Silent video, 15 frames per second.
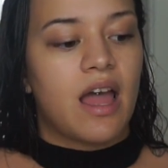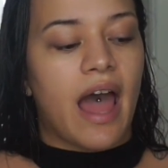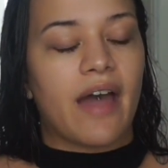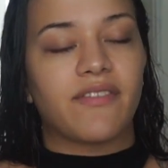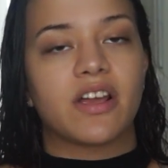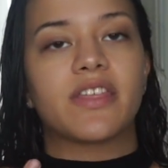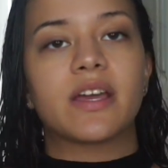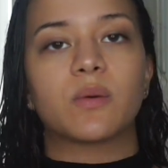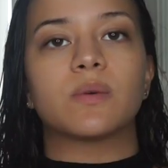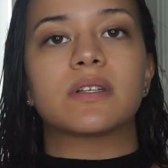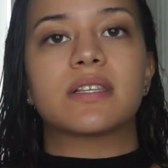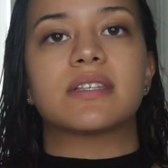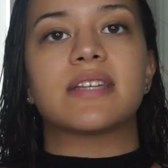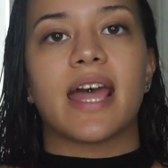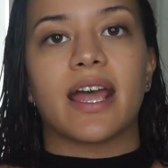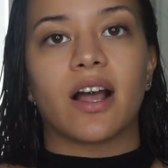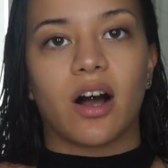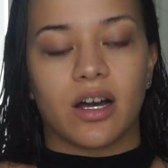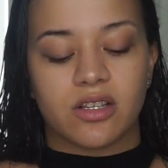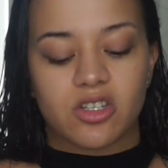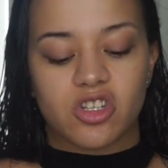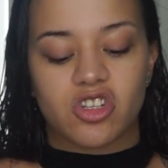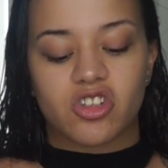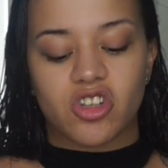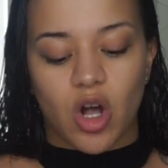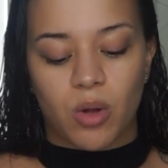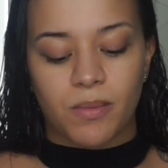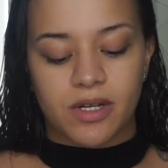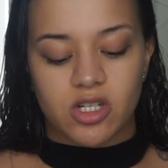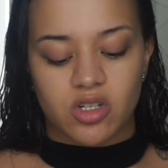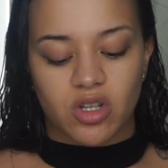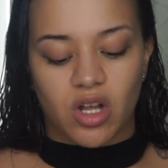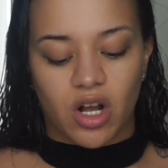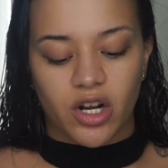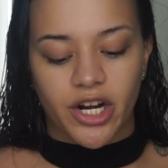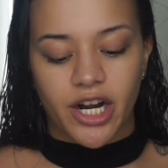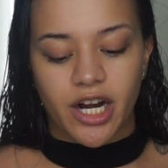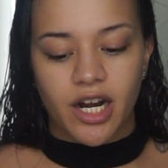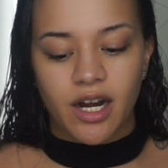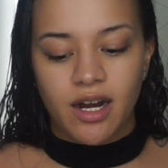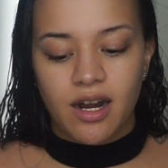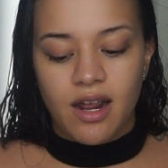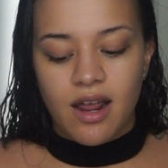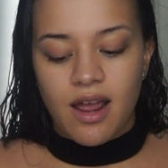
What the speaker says: Everything will stay on so much longer.